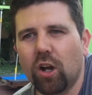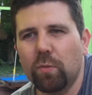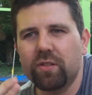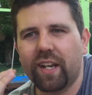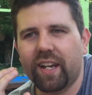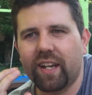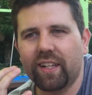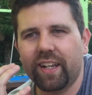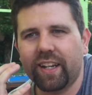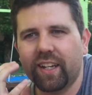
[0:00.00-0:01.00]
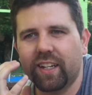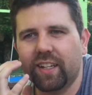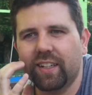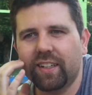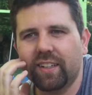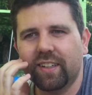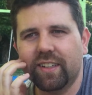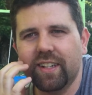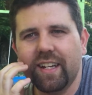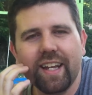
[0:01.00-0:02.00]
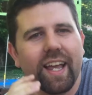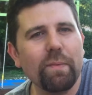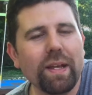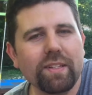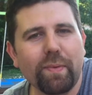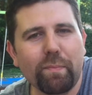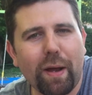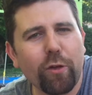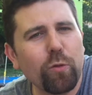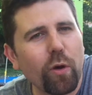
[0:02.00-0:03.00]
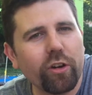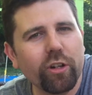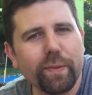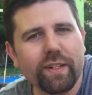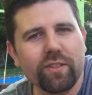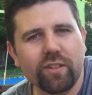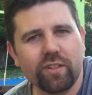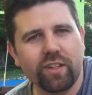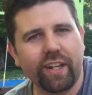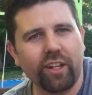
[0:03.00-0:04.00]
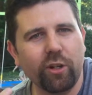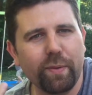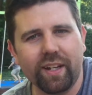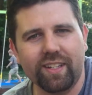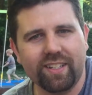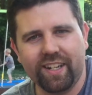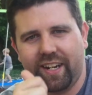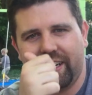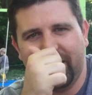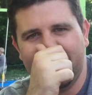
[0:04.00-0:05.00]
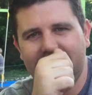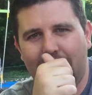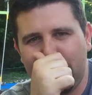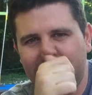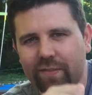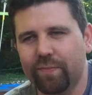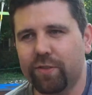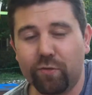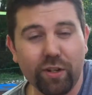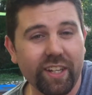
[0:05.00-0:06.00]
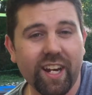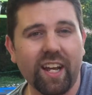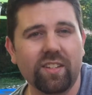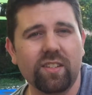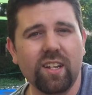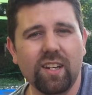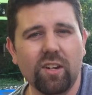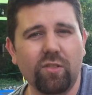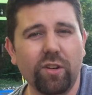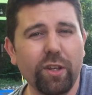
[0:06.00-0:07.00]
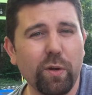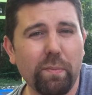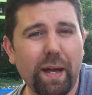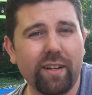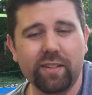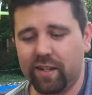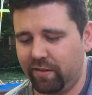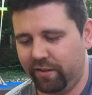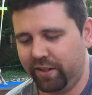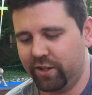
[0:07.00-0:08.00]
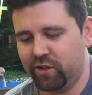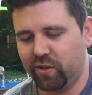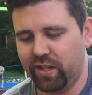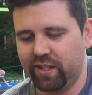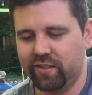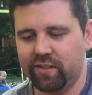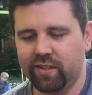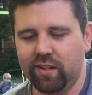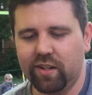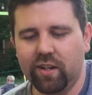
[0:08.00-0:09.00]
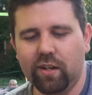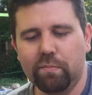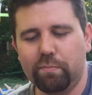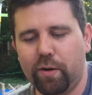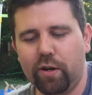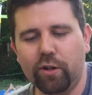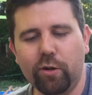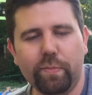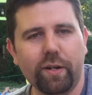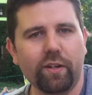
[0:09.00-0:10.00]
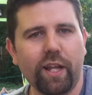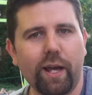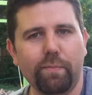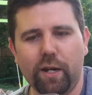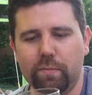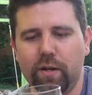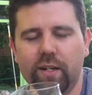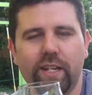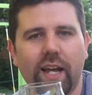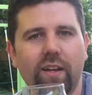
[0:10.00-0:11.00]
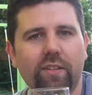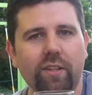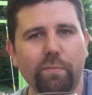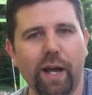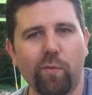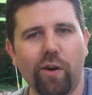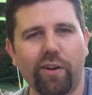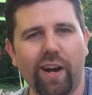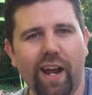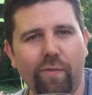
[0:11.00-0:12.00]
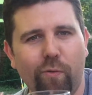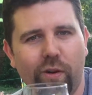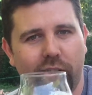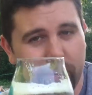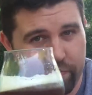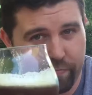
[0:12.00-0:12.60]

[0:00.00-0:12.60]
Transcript: almost like a like a. It makes my mouth water a little bit, so it's like a little bit of acidicness happening. It's really nice, really well balanced. I really enjoy this. Parleaux Beer Lab. Come on down to the Bywater, have one.